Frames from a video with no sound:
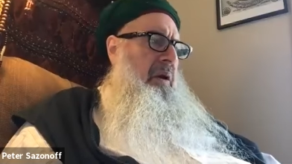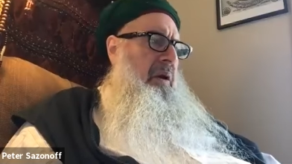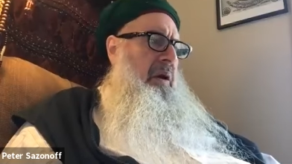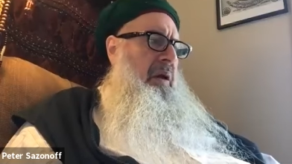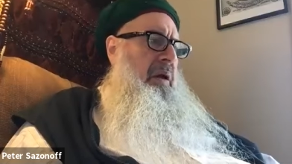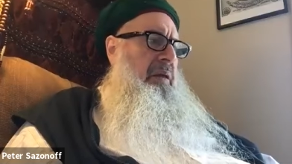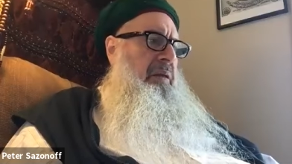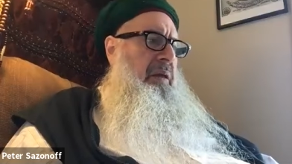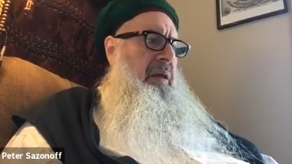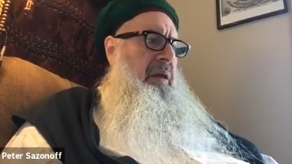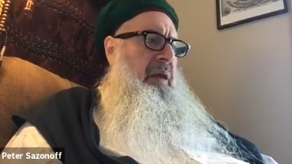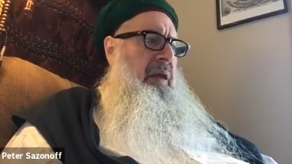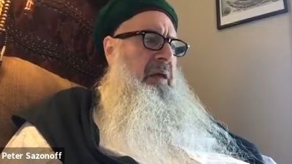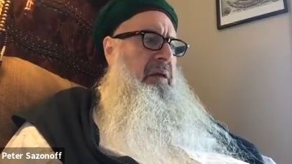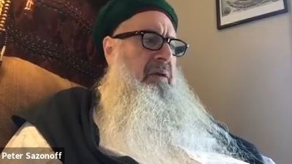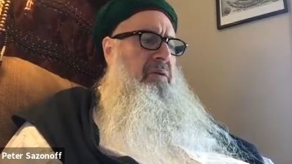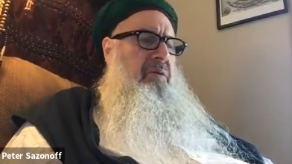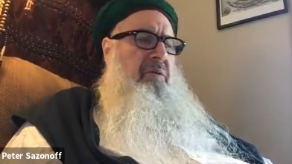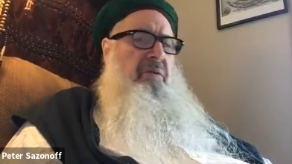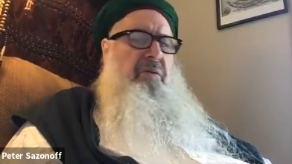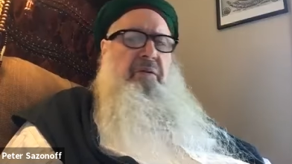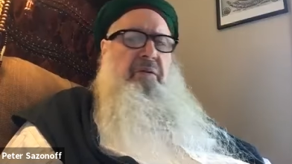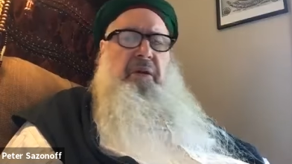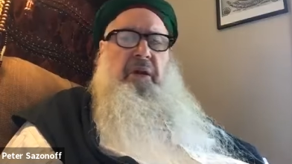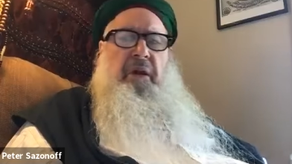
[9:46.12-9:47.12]
And the
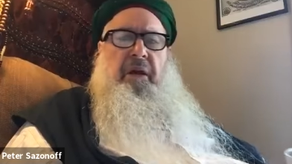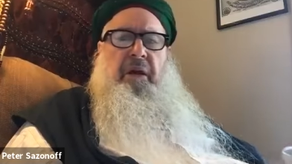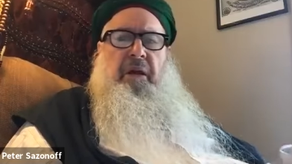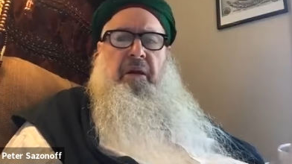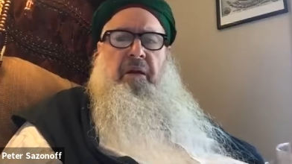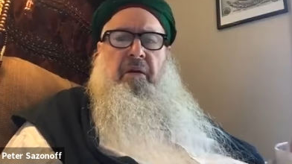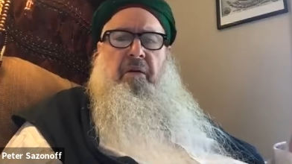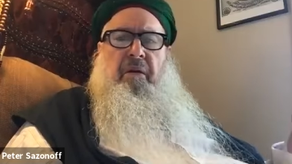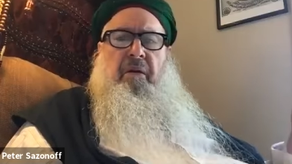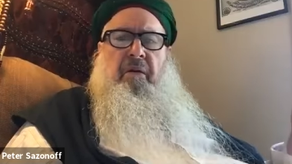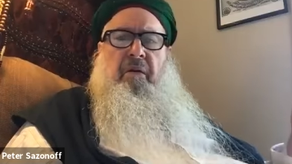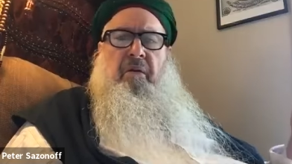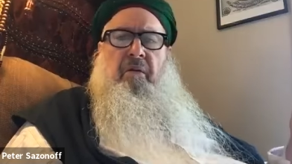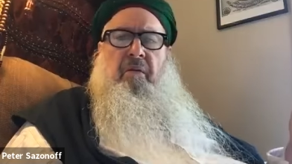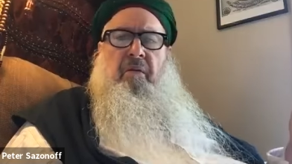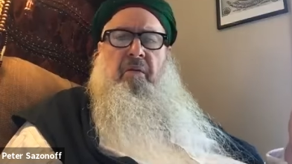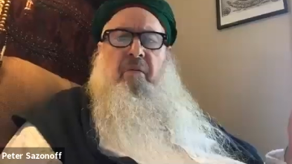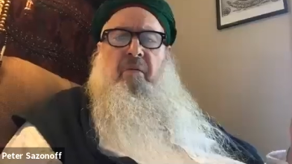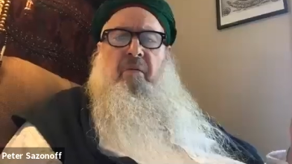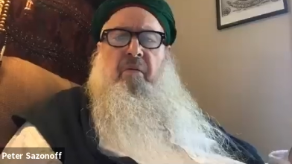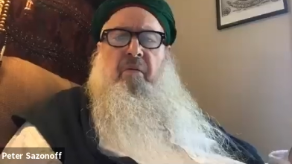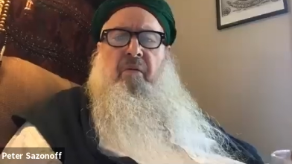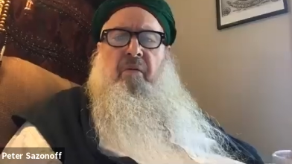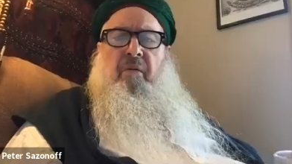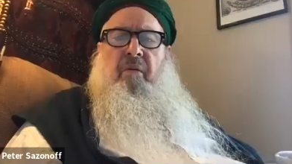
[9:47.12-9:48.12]
angels say,
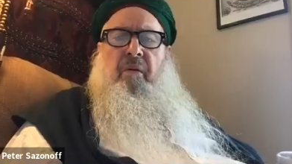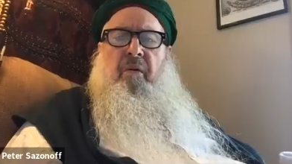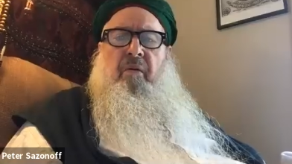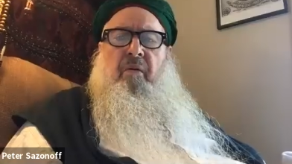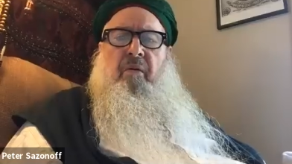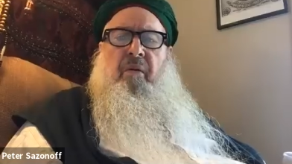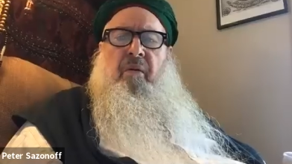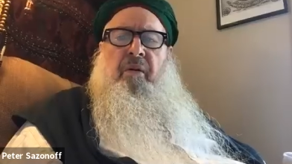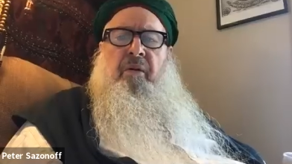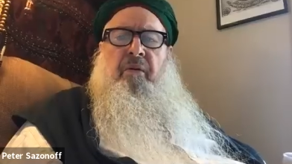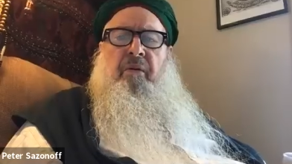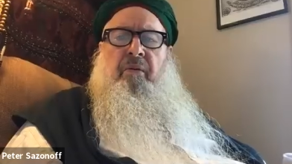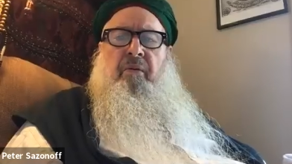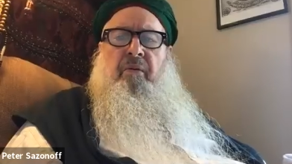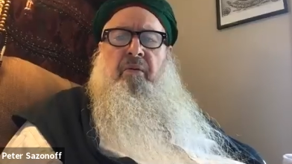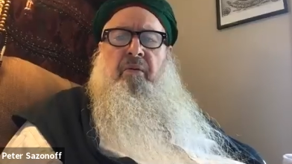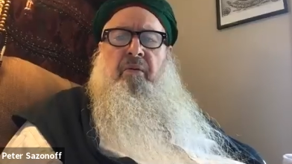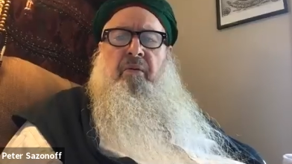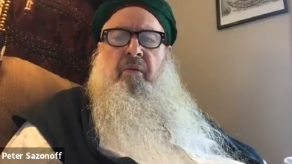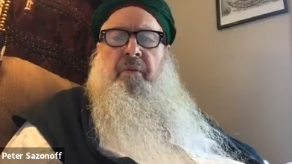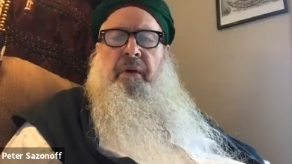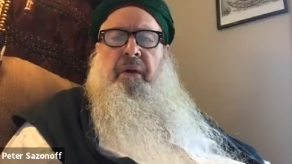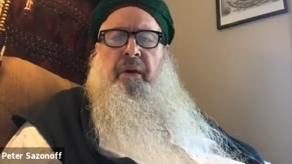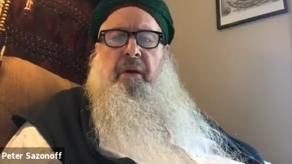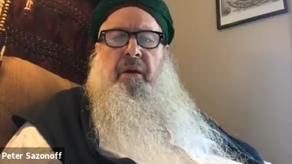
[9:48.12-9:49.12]
What's
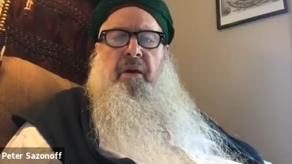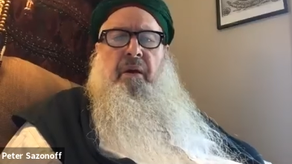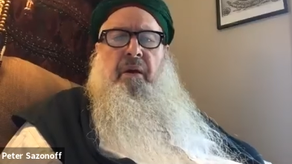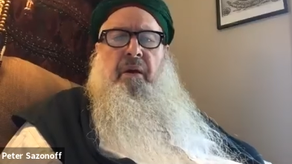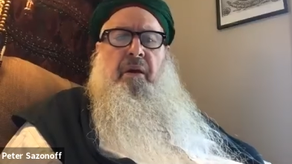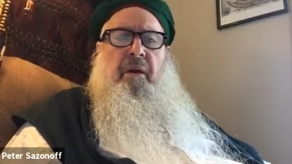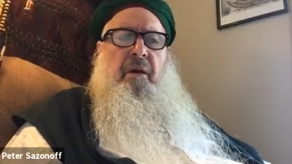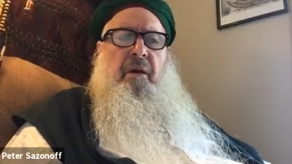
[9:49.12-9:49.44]
to be?